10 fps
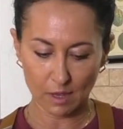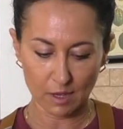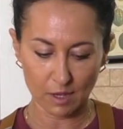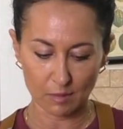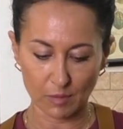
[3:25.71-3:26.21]

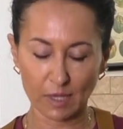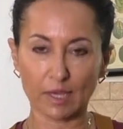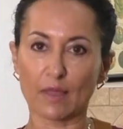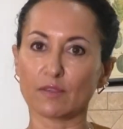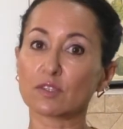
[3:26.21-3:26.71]
Um,
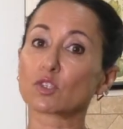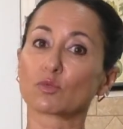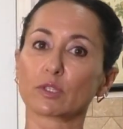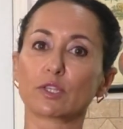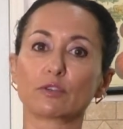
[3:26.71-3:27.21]
again, this is
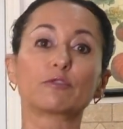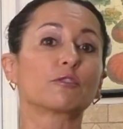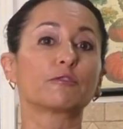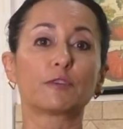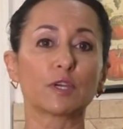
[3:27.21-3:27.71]
really good
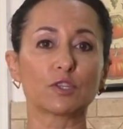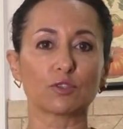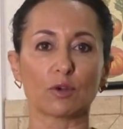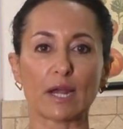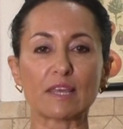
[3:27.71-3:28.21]
for
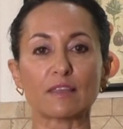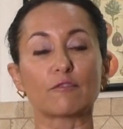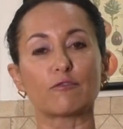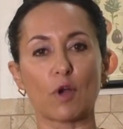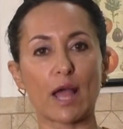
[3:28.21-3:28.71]
fish or
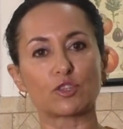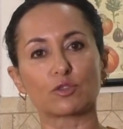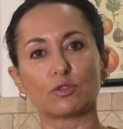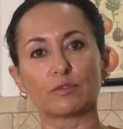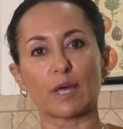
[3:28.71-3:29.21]
anything
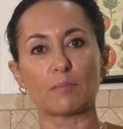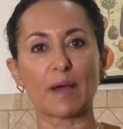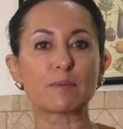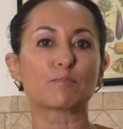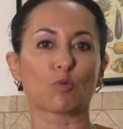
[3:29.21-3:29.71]
fragile that
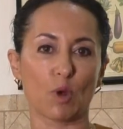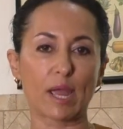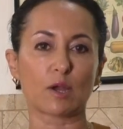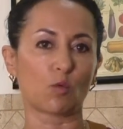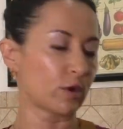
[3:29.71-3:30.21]
might
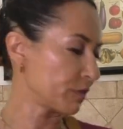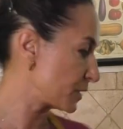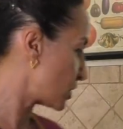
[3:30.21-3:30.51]
break with the